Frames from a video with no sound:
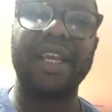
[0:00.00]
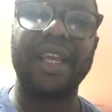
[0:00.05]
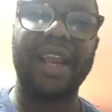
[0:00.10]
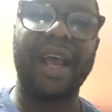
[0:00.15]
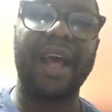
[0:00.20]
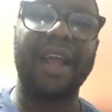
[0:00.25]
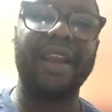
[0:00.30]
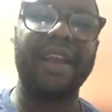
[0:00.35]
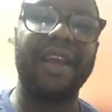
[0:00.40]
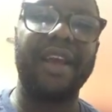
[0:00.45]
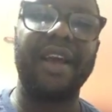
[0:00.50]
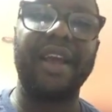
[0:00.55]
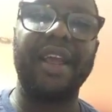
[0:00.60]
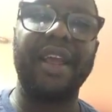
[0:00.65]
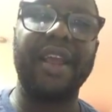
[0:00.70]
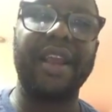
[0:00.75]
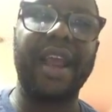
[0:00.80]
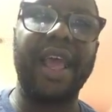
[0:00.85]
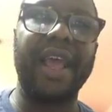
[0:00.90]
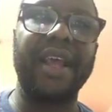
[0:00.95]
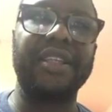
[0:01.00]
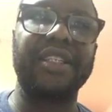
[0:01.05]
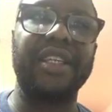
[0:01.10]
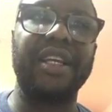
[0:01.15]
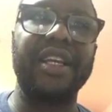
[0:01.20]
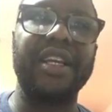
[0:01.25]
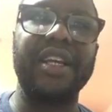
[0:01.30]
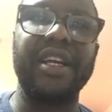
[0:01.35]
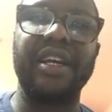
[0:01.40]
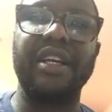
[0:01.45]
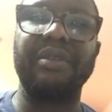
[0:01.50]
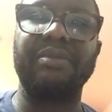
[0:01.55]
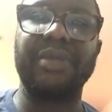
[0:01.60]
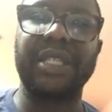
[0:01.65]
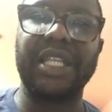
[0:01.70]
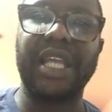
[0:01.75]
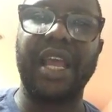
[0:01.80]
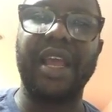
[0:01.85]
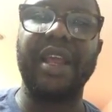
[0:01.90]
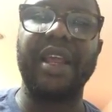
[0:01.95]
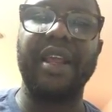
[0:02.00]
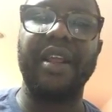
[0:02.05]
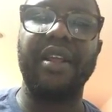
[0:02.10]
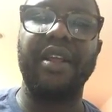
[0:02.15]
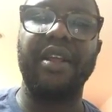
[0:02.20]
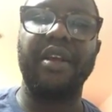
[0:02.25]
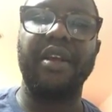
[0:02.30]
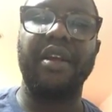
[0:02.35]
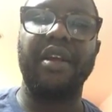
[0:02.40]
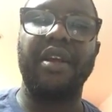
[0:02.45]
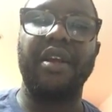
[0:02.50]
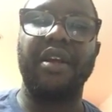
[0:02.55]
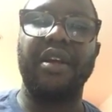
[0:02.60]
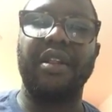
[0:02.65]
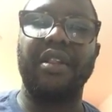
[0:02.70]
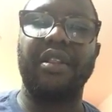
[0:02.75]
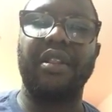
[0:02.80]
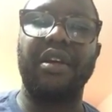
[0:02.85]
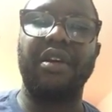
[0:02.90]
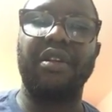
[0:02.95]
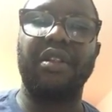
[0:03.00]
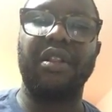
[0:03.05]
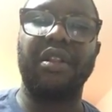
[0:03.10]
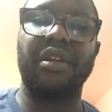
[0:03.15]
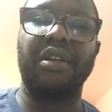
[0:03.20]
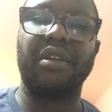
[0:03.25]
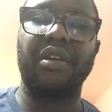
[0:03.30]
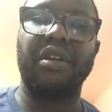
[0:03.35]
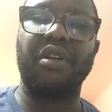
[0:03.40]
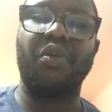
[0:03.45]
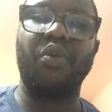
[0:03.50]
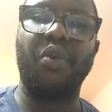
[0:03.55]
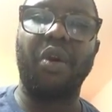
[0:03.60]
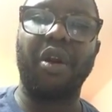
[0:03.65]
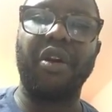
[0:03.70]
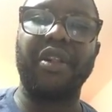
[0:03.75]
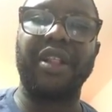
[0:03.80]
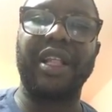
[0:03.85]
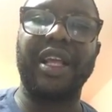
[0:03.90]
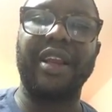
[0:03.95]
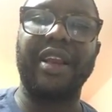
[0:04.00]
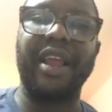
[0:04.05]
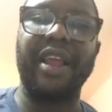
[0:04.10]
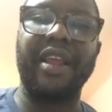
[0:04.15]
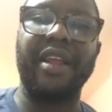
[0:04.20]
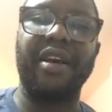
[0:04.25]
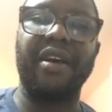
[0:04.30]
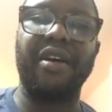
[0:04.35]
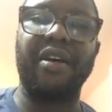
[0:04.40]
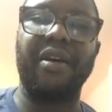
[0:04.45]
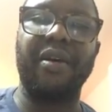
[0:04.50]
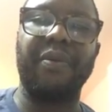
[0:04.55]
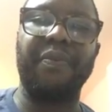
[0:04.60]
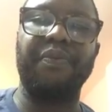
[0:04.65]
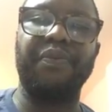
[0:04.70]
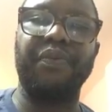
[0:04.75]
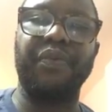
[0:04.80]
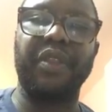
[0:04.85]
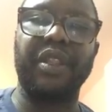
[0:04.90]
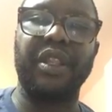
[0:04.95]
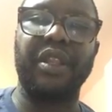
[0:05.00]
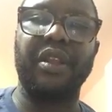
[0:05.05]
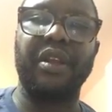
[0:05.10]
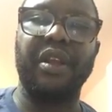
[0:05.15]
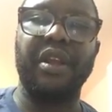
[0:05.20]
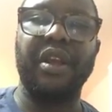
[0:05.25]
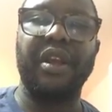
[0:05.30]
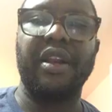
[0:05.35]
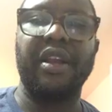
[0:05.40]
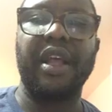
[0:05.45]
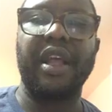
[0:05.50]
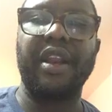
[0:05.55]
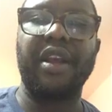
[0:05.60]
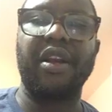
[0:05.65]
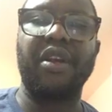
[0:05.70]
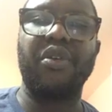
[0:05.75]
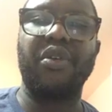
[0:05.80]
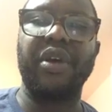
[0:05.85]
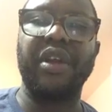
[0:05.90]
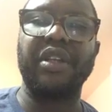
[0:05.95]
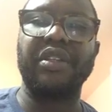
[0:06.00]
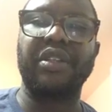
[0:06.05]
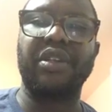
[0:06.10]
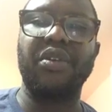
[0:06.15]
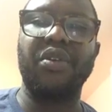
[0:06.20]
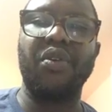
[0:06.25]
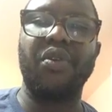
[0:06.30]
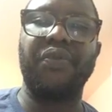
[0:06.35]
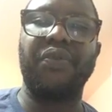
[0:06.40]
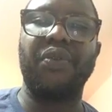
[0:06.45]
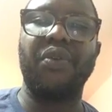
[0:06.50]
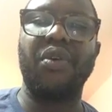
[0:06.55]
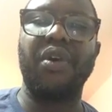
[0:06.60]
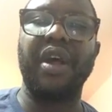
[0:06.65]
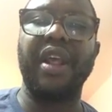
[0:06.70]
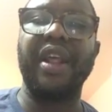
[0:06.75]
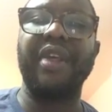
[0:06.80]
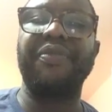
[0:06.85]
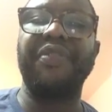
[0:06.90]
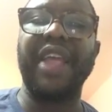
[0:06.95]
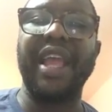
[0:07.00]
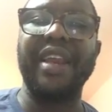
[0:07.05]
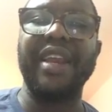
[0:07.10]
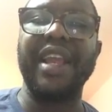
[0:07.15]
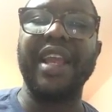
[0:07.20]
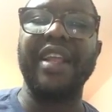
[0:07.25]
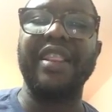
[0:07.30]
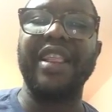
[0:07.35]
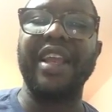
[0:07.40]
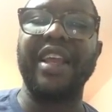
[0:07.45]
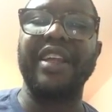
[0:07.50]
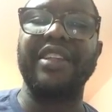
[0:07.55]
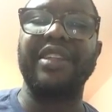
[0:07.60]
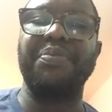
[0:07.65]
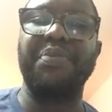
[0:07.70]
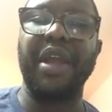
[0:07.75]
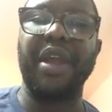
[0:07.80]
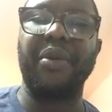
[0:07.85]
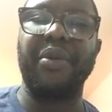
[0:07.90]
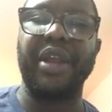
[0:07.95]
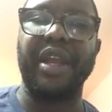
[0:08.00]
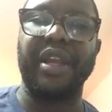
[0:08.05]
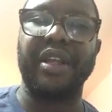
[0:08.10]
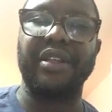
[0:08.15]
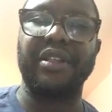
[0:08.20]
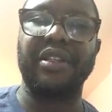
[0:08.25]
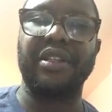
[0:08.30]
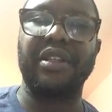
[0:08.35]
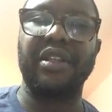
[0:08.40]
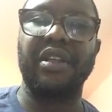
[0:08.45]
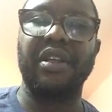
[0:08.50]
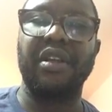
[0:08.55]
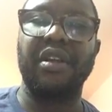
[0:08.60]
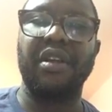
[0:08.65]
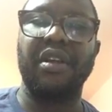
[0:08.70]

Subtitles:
get out there and actually attain the work that they're going to school for if they need the experience?